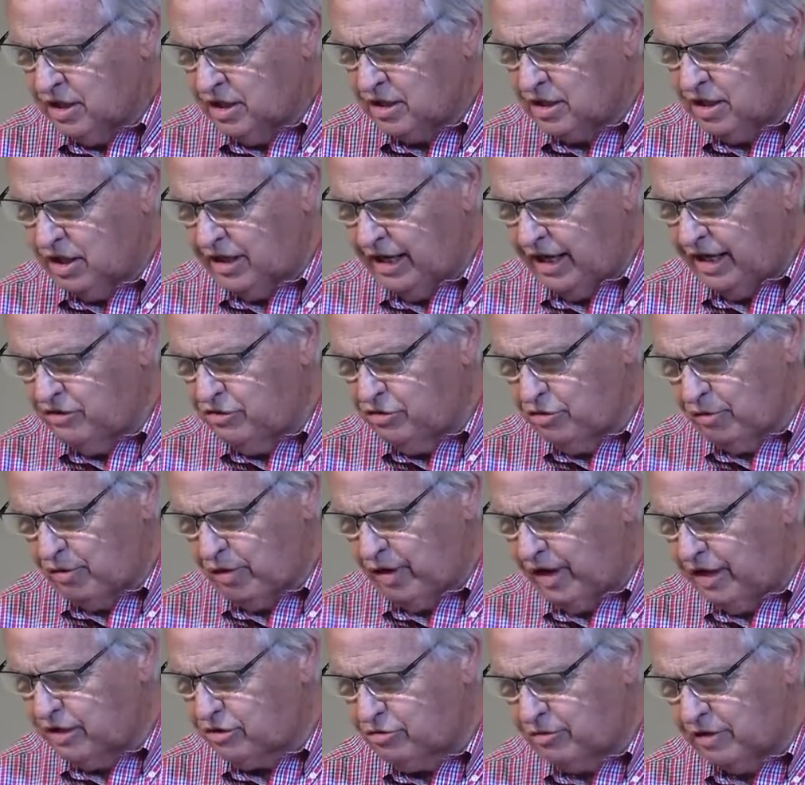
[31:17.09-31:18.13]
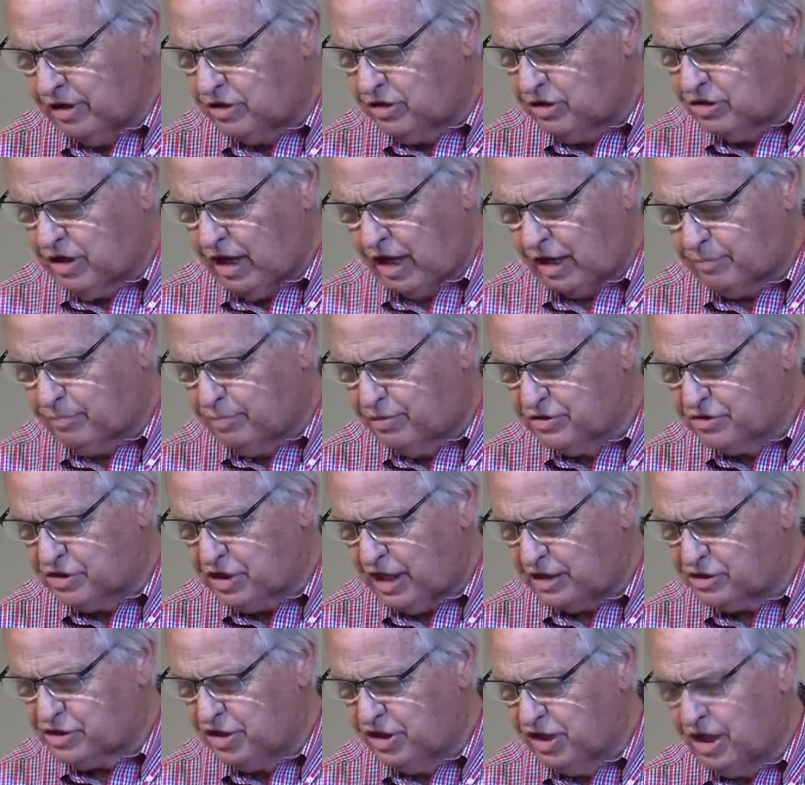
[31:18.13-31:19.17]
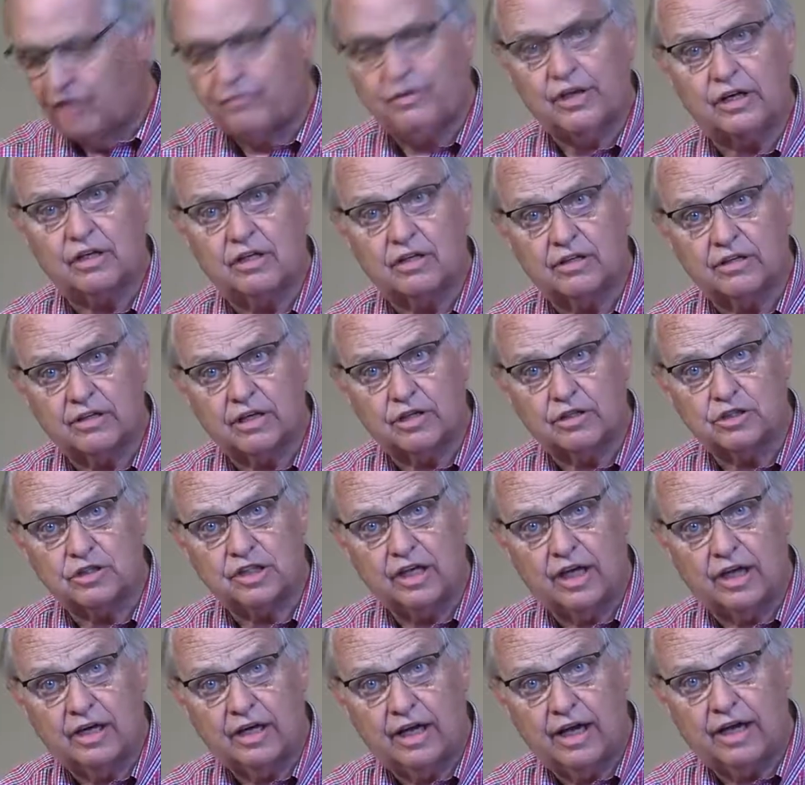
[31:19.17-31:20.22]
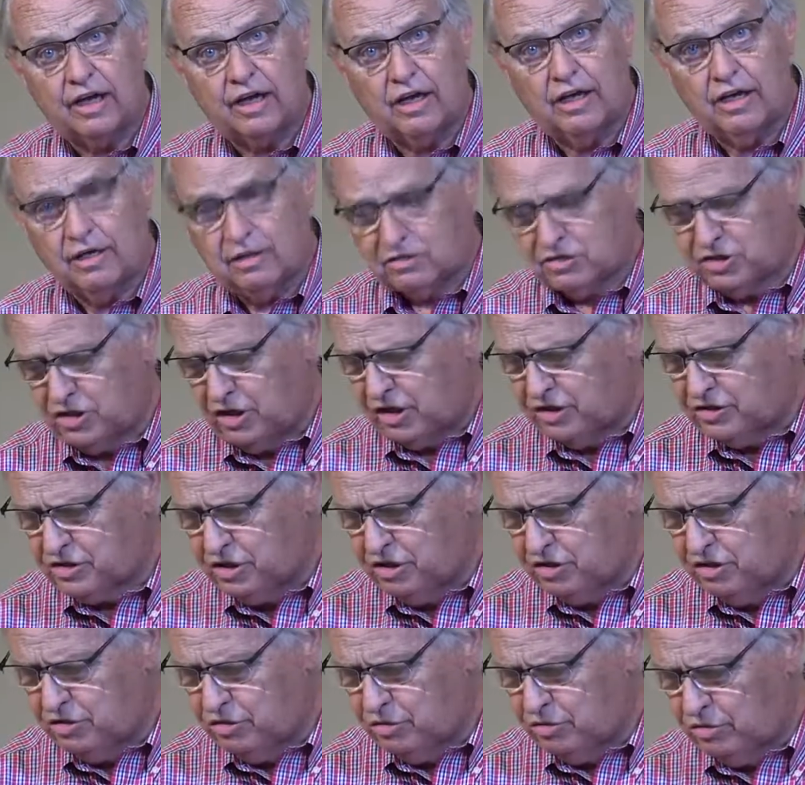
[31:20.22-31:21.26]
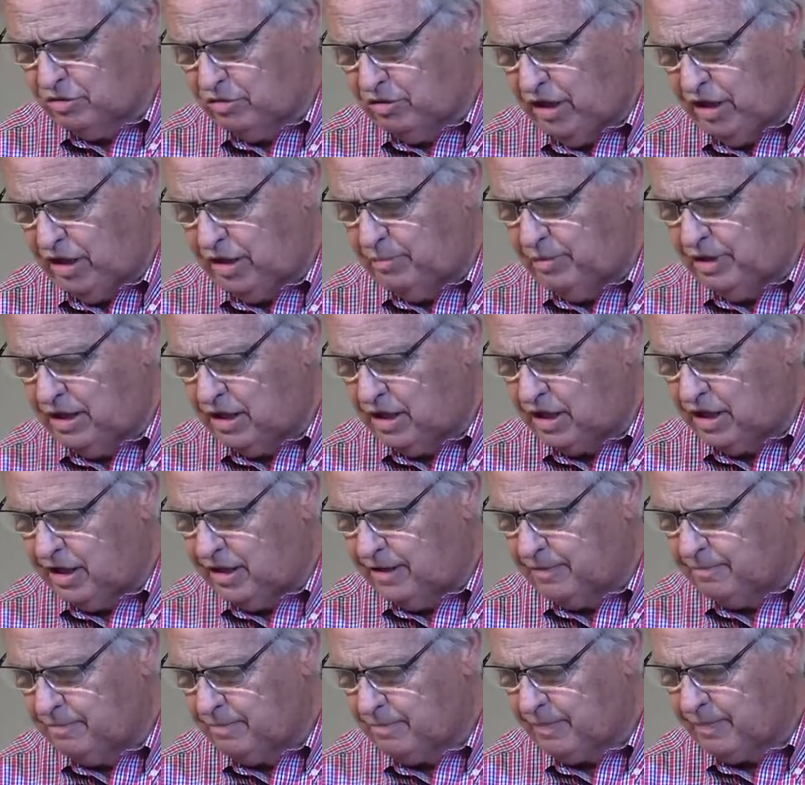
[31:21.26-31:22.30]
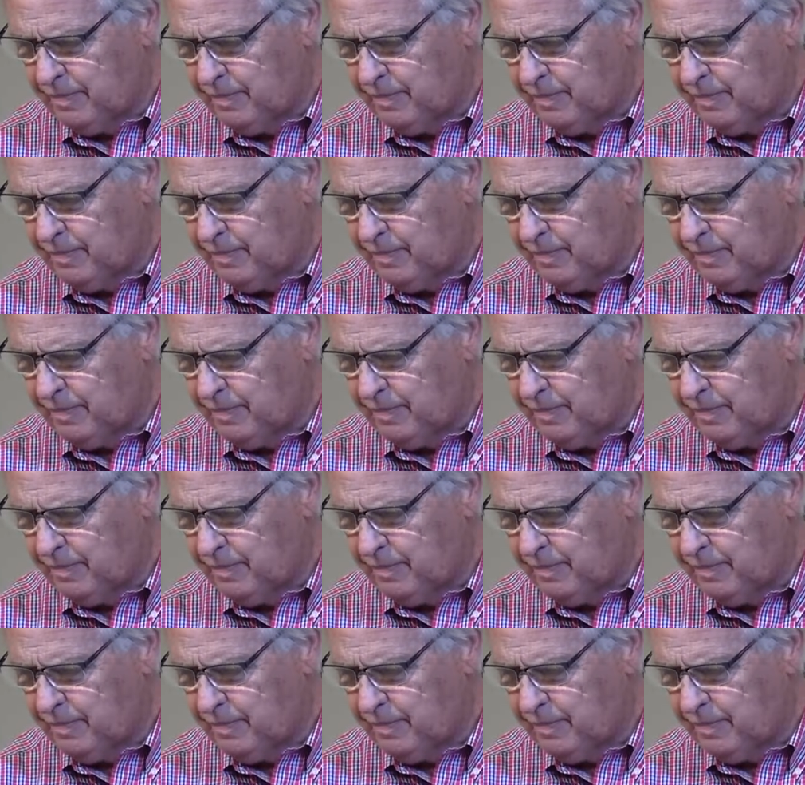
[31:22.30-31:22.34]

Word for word: the land you are entering to take possession of it," there's Exodus and Deuteronomy again,